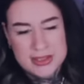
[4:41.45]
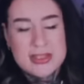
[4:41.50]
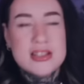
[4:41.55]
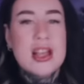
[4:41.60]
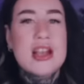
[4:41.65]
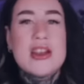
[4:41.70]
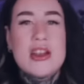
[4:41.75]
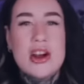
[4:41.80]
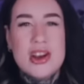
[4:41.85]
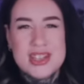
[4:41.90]
It's
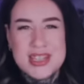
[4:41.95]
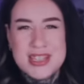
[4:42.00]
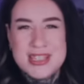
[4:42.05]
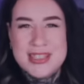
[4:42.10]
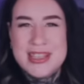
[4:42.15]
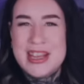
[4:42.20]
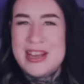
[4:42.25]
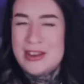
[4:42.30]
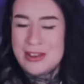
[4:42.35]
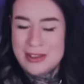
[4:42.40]
like an
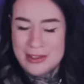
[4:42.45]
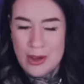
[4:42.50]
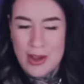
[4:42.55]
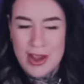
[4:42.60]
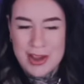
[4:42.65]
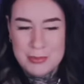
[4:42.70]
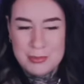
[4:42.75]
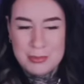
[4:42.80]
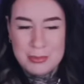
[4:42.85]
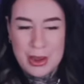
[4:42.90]
artistic
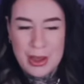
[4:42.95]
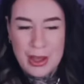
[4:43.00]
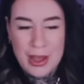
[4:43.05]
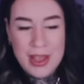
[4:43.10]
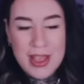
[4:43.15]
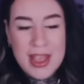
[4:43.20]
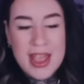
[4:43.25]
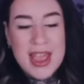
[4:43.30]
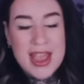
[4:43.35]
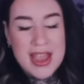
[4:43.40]
line, but
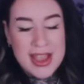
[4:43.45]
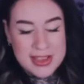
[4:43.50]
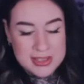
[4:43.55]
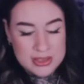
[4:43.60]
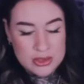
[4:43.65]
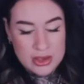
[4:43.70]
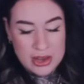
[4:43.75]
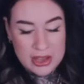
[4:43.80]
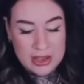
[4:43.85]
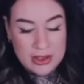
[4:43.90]

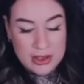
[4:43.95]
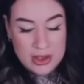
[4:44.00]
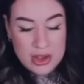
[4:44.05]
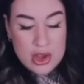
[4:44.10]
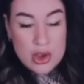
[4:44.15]
it's not like